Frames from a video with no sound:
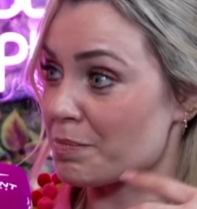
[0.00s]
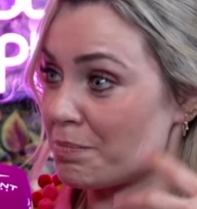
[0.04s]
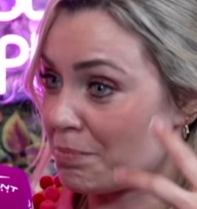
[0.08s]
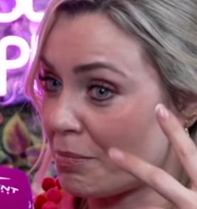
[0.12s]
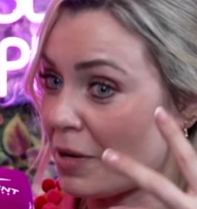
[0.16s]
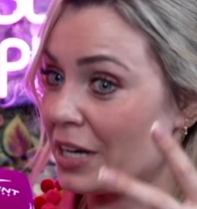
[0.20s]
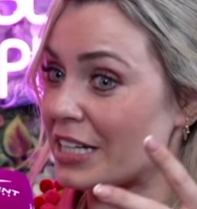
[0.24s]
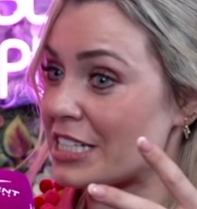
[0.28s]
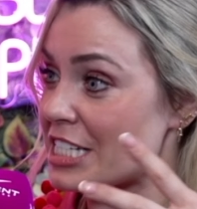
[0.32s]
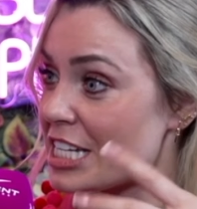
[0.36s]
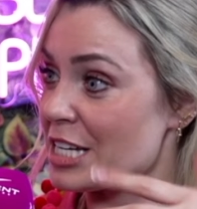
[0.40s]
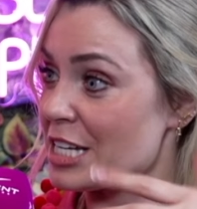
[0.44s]

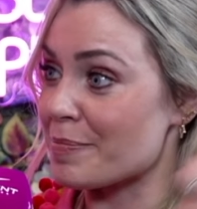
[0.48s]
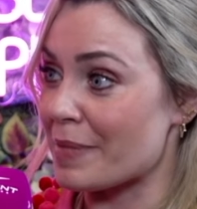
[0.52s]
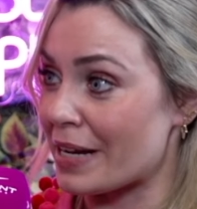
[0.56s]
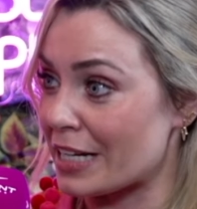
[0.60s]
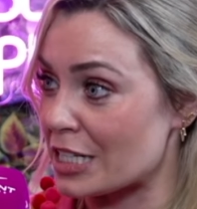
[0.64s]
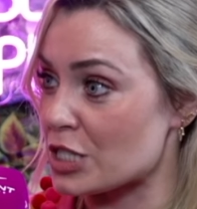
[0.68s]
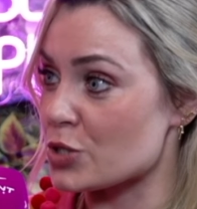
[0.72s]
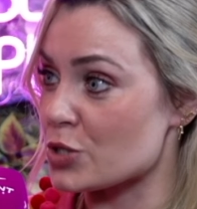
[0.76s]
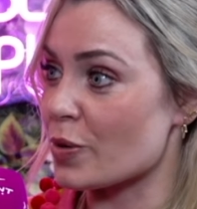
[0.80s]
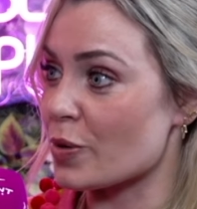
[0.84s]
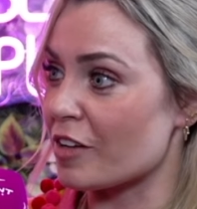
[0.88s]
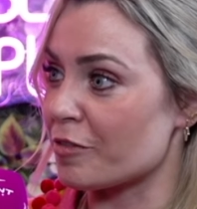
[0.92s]
my
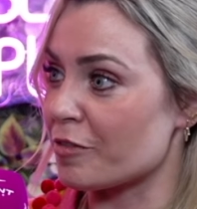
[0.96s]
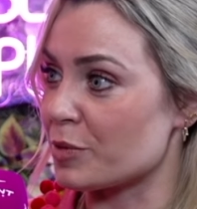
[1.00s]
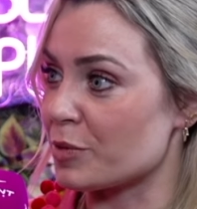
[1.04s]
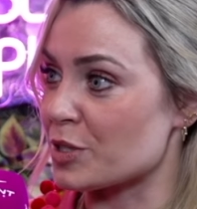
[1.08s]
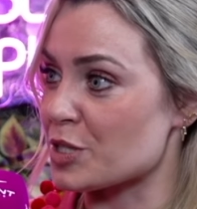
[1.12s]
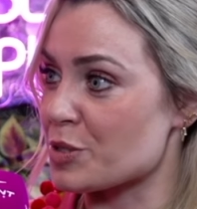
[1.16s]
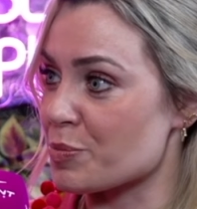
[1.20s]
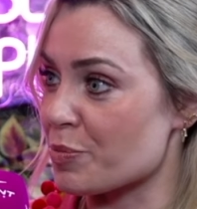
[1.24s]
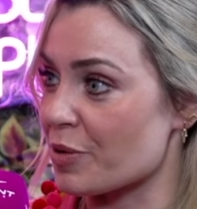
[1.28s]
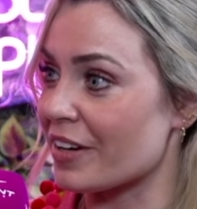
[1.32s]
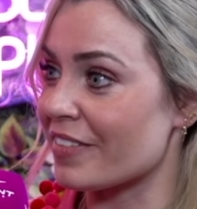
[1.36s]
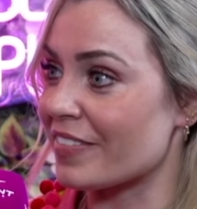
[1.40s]
teammates 12 months
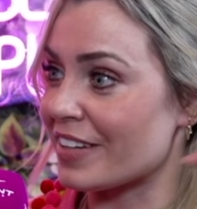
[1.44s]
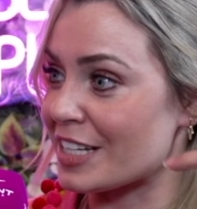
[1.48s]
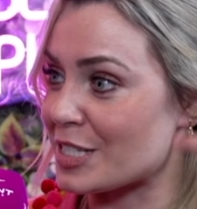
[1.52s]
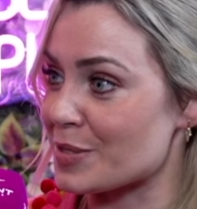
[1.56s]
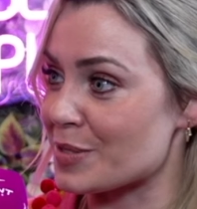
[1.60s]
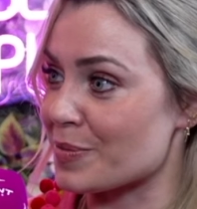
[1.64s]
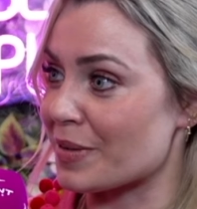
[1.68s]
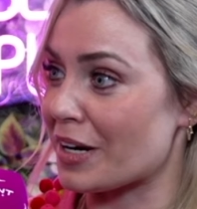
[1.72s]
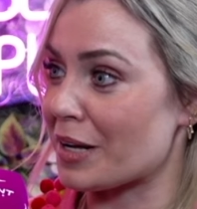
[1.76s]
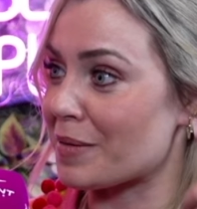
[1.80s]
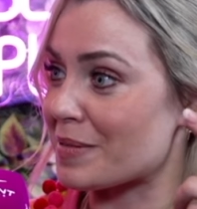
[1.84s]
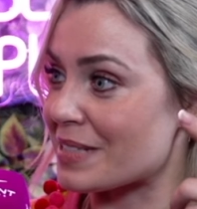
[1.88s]
previous
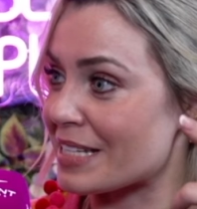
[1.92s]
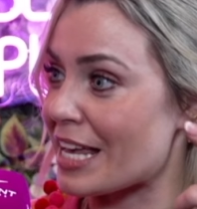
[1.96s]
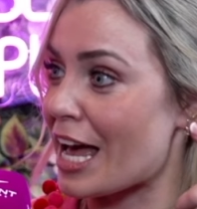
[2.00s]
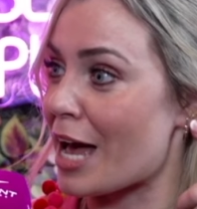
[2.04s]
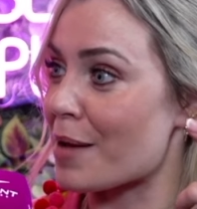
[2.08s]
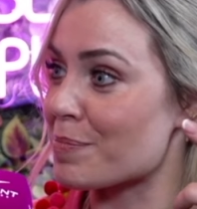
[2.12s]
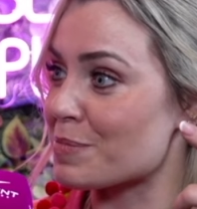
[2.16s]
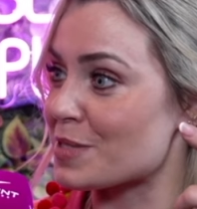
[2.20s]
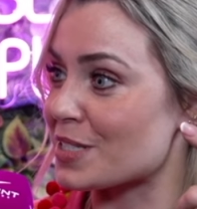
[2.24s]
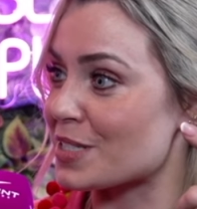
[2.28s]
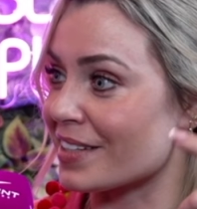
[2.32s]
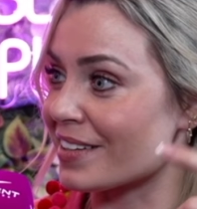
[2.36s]
when I was
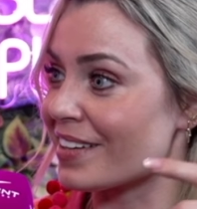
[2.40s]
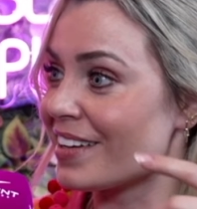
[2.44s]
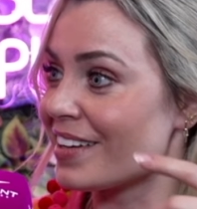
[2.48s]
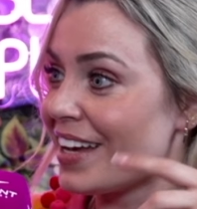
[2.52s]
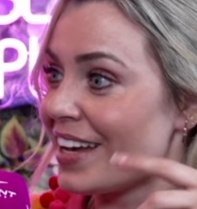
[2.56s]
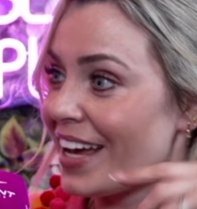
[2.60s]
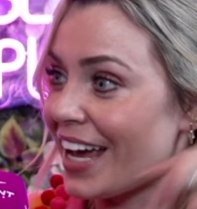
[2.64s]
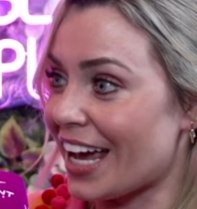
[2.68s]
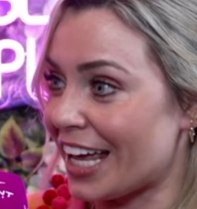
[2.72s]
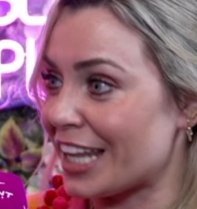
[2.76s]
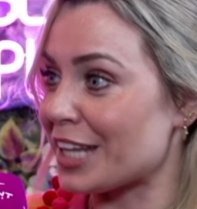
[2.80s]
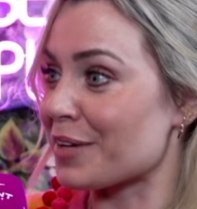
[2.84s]
captain,
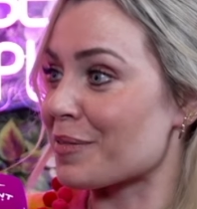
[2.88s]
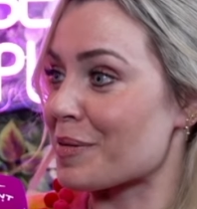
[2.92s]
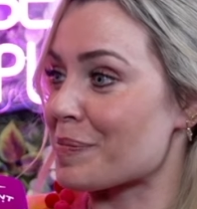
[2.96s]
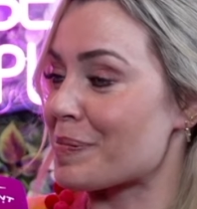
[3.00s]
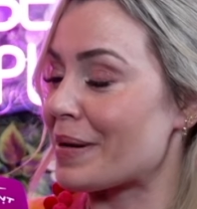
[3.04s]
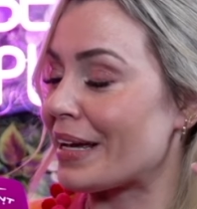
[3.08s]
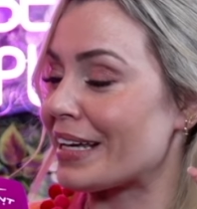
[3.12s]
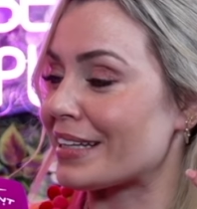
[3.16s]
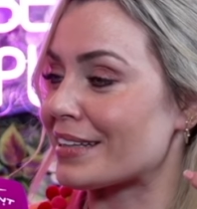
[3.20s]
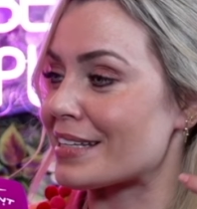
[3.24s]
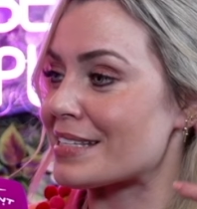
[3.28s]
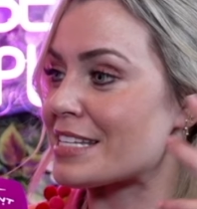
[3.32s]
and they were
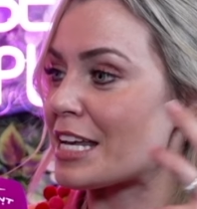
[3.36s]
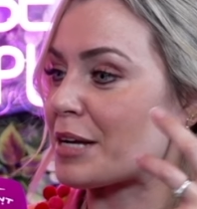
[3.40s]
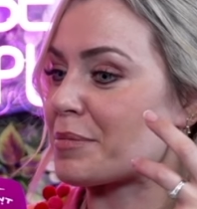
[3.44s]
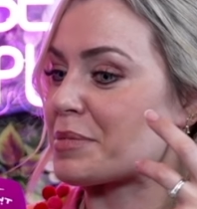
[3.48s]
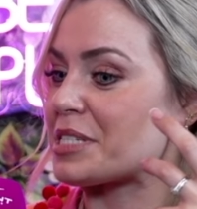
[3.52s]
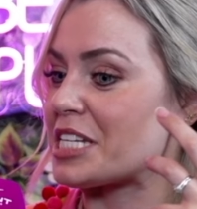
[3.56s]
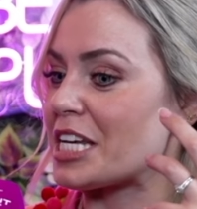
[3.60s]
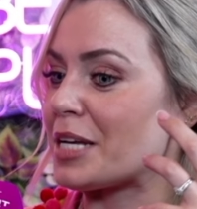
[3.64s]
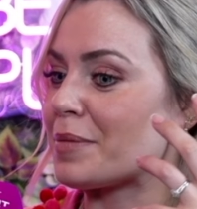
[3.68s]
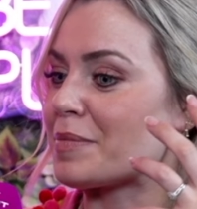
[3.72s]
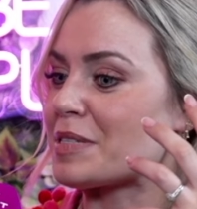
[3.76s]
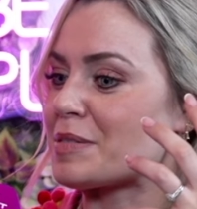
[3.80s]
playing the same
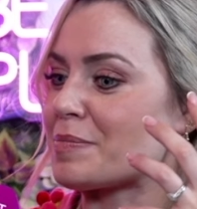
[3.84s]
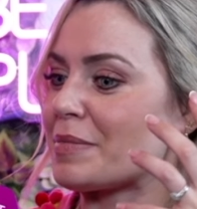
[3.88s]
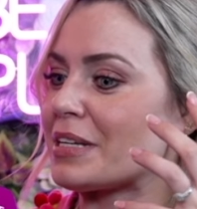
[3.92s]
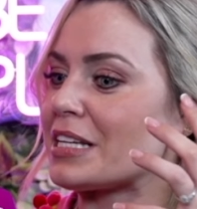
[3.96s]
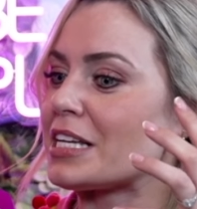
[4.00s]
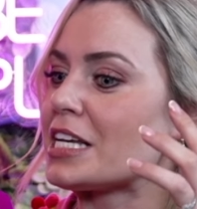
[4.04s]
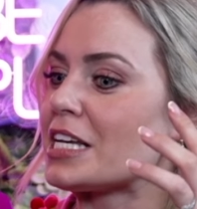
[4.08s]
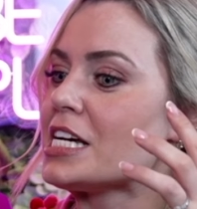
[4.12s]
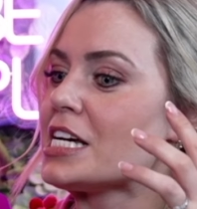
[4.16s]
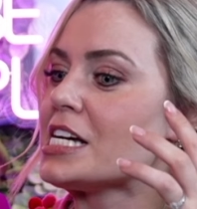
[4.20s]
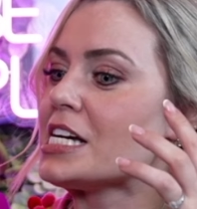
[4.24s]
team as me.